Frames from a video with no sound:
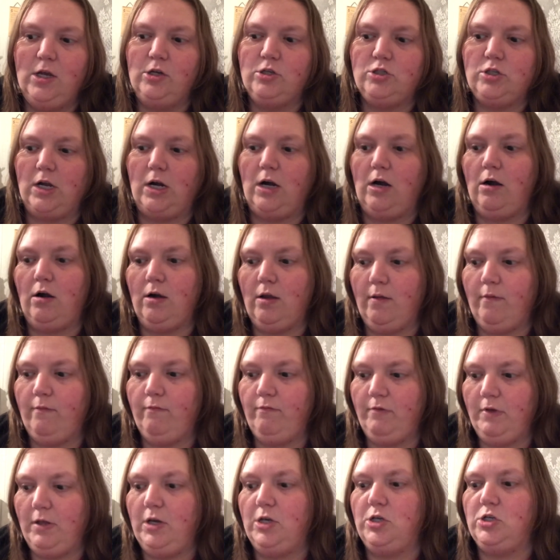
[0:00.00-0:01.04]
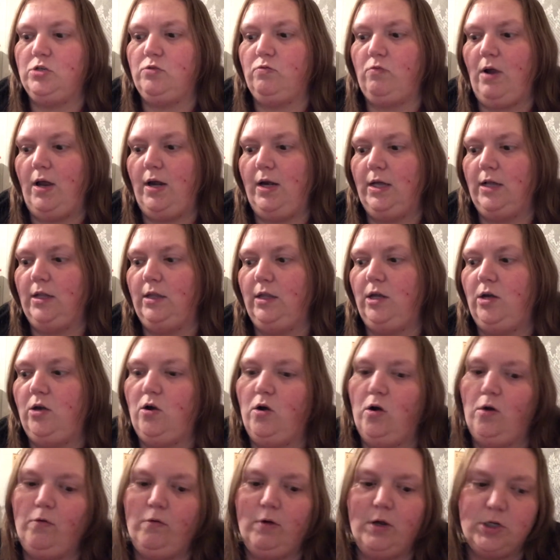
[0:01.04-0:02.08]
try to hurry up and finish writing a letter
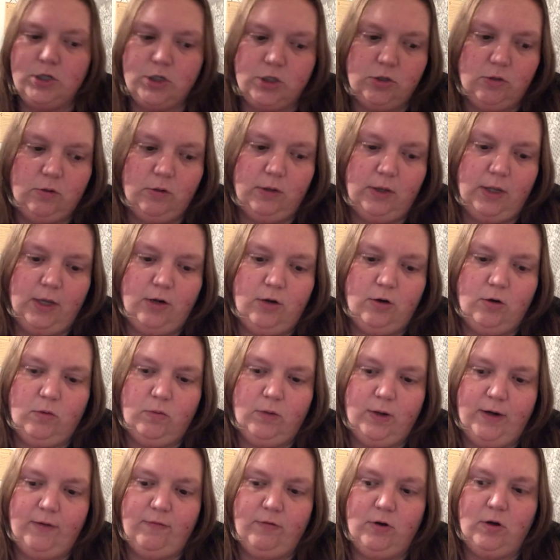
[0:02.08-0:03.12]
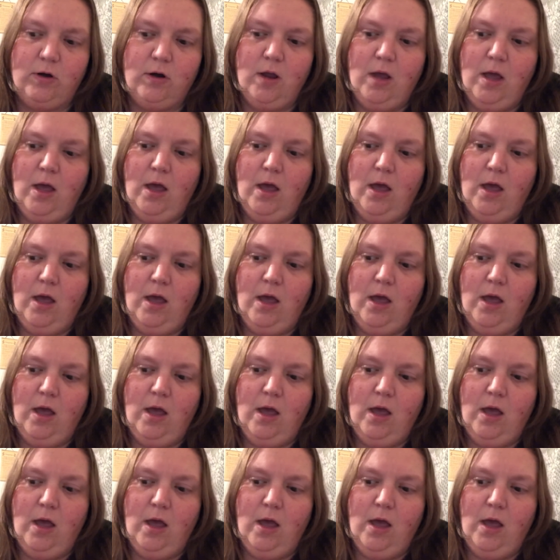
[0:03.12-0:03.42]
or rush through a letter or whatever,